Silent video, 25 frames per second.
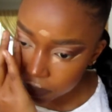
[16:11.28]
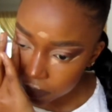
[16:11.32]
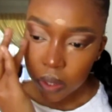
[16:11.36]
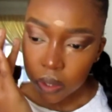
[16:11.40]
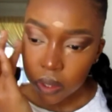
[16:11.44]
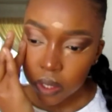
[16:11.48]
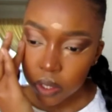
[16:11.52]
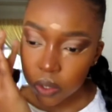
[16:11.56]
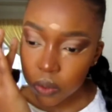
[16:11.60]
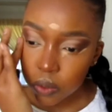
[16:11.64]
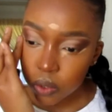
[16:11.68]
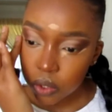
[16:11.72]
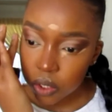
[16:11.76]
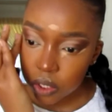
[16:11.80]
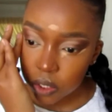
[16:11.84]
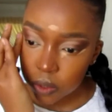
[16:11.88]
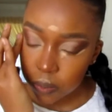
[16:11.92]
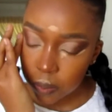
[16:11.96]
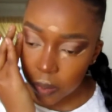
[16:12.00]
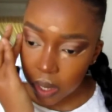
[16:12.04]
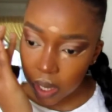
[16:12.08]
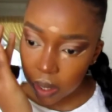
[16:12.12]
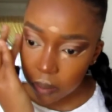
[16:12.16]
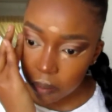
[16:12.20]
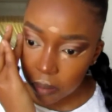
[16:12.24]
This will just
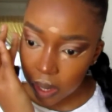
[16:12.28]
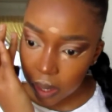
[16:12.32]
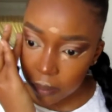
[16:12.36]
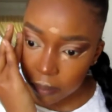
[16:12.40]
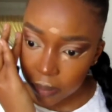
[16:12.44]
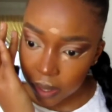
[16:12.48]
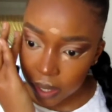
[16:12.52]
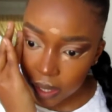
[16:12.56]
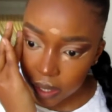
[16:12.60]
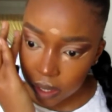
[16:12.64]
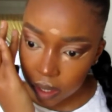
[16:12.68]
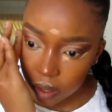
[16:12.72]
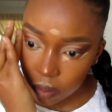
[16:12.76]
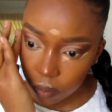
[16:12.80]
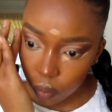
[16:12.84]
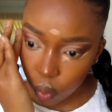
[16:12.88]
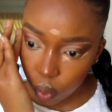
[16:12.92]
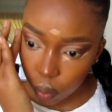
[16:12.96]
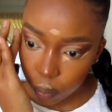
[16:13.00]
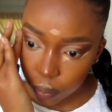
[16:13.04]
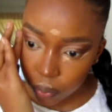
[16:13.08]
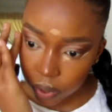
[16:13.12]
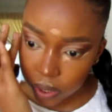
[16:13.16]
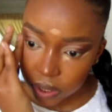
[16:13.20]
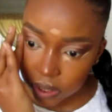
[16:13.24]
make my blending
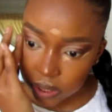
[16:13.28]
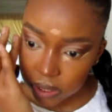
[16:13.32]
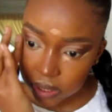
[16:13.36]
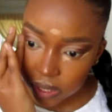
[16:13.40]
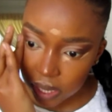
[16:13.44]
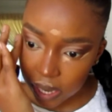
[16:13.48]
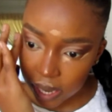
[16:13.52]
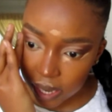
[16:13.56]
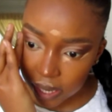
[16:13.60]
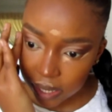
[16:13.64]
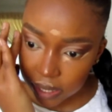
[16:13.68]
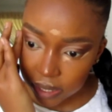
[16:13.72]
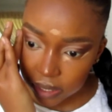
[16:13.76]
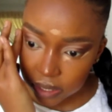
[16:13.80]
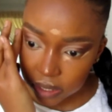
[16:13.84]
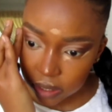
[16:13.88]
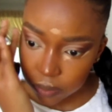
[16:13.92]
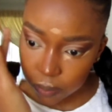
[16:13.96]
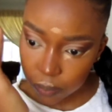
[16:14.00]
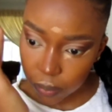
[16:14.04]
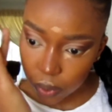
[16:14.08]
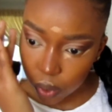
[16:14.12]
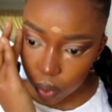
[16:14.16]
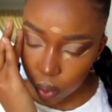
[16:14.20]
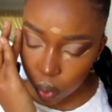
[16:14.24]
more precise,
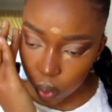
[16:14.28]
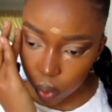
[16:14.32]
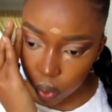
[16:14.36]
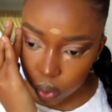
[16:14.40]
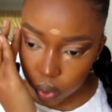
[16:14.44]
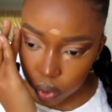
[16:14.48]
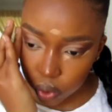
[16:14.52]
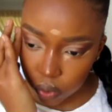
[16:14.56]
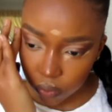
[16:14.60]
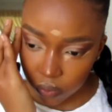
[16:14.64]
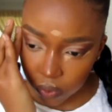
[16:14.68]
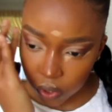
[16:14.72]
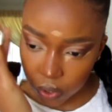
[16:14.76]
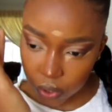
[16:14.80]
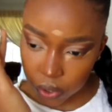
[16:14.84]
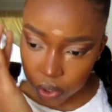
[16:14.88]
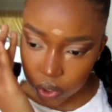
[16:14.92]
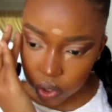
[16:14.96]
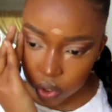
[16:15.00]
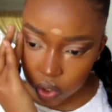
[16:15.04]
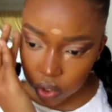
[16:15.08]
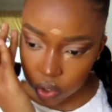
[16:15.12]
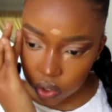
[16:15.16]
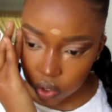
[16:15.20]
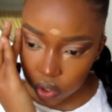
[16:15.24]
but also very
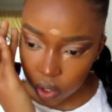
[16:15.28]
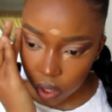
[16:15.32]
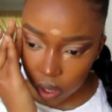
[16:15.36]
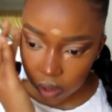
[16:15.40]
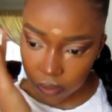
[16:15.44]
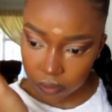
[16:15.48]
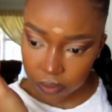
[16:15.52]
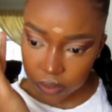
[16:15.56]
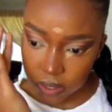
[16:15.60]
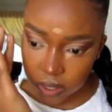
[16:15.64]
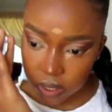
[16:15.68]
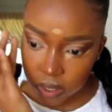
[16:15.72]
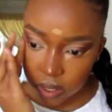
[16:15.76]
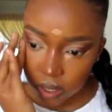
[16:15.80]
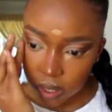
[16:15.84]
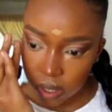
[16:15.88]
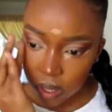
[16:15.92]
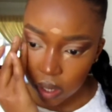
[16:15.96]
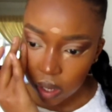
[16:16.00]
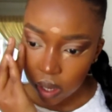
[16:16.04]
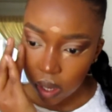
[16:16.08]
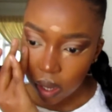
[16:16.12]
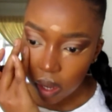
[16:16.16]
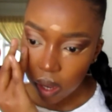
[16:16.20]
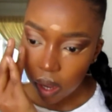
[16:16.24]
soft.
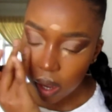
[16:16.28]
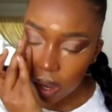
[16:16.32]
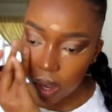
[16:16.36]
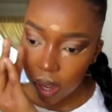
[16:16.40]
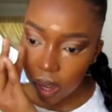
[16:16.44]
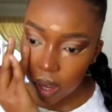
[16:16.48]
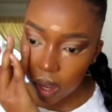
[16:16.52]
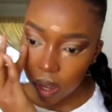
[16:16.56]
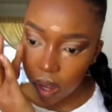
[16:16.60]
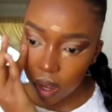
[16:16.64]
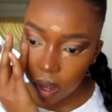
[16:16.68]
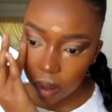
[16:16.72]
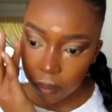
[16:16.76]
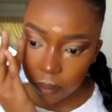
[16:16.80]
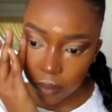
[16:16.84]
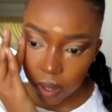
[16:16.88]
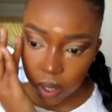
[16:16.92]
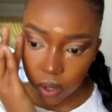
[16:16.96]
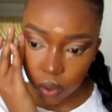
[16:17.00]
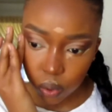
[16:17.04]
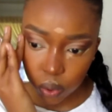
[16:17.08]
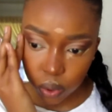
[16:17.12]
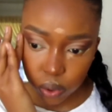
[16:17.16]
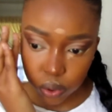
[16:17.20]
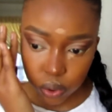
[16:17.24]

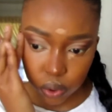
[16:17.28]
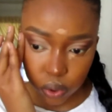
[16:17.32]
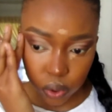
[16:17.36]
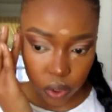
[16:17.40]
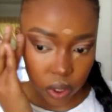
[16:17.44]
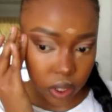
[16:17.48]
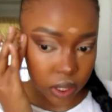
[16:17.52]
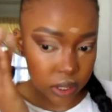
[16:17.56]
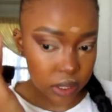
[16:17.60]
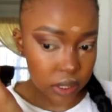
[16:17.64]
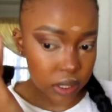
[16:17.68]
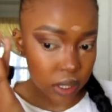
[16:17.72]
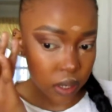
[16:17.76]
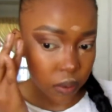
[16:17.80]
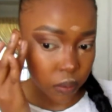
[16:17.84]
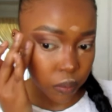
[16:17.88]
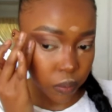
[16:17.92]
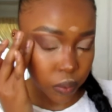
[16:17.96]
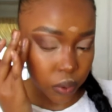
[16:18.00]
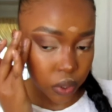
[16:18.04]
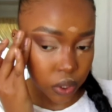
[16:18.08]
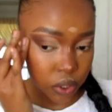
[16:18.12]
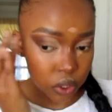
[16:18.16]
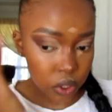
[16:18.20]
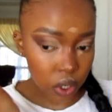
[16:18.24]
And also the
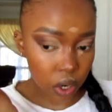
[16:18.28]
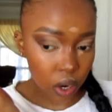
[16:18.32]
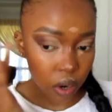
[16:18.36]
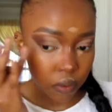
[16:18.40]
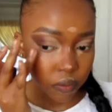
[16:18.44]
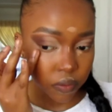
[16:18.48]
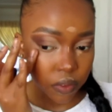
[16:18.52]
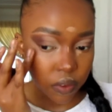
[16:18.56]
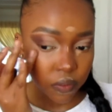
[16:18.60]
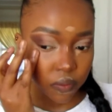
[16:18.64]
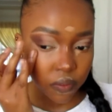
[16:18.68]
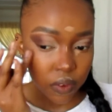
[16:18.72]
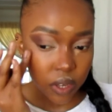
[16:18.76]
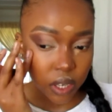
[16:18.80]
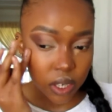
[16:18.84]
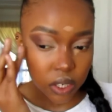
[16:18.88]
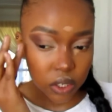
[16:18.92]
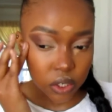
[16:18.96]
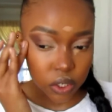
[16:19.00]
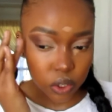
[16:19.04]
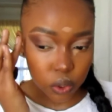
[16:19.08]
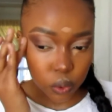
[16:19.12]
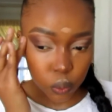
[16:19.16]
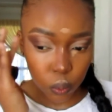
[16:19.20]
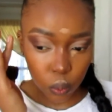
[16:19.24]
temperature of the finger
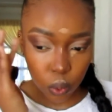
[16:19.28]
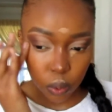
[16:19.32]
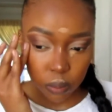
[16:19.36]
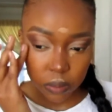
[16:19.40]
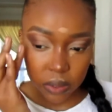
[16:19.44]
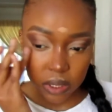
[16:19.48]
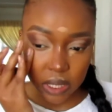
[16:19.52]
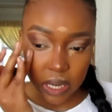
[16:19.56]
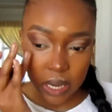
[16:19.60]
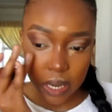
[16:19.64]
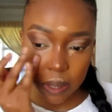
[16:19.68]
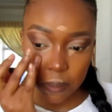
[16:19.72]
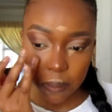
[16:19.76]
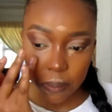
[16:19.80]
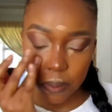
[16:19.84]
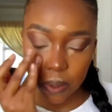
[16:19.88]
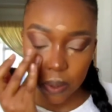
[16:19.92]
just warms up